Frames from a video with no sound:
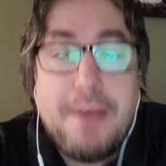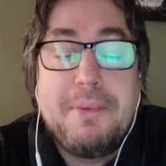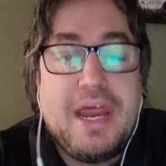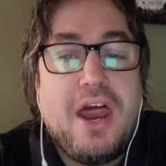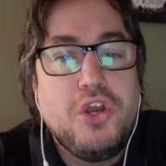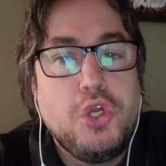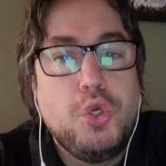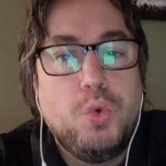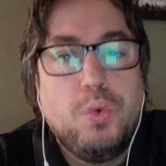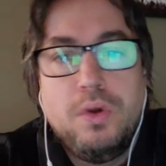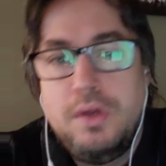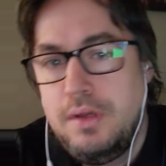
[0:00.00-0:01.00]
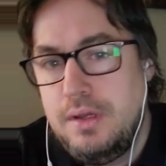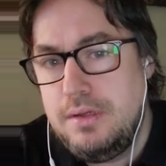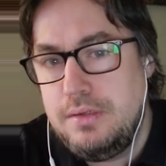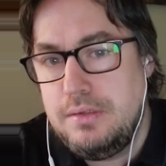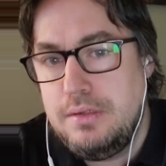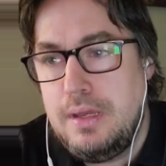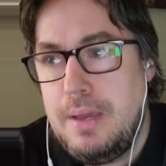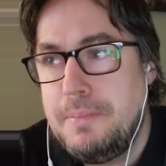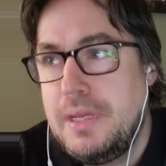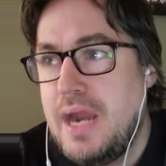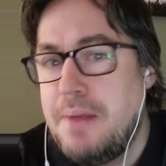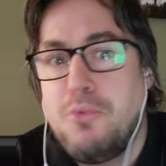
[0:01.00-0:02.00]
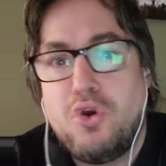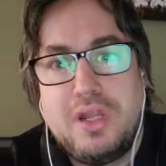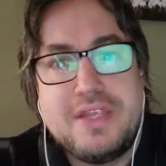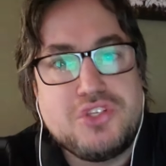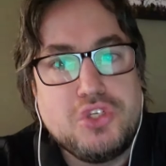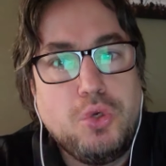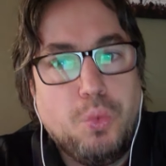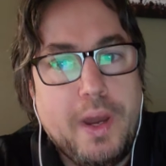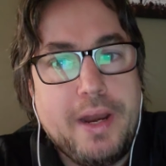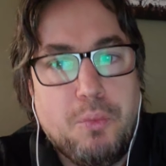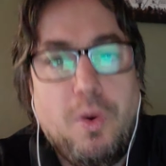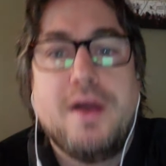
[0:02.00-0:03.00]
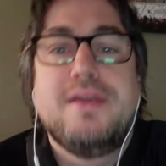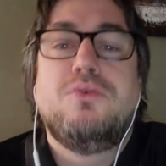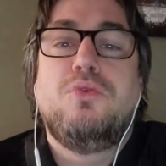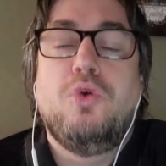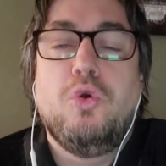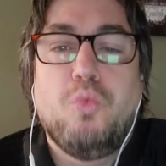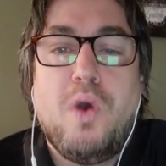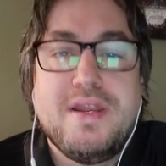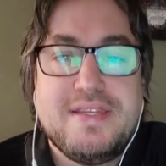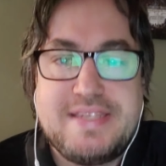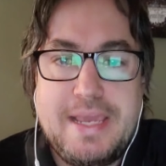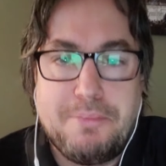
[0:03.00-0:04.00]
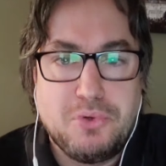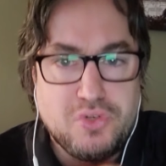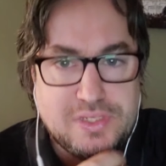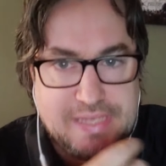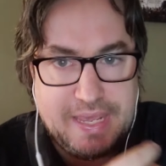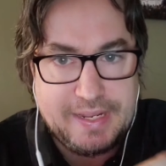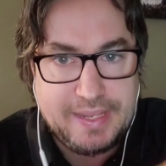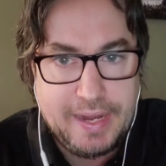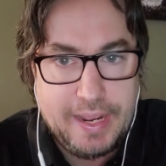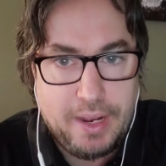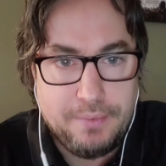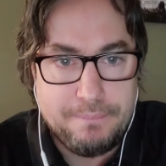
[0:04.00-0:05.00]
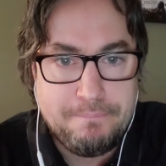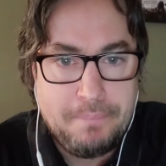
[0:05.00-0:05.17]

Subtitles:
I more or less knew what I wanted to say, but just getting it out.